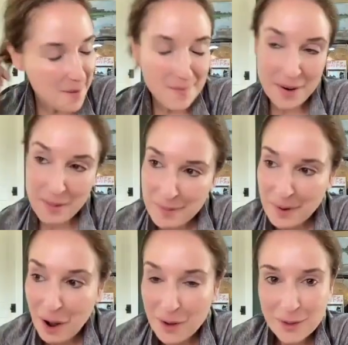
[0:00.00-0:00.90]
But
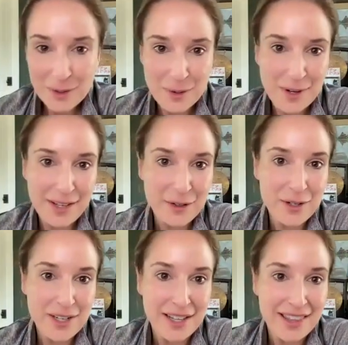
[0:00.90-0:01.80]
also sort of the
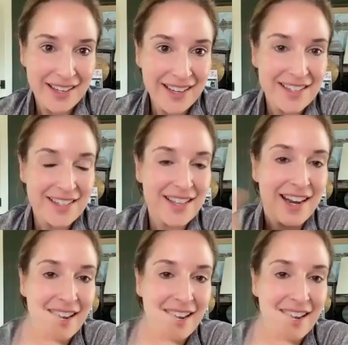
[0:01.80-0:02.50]
interesting thing is that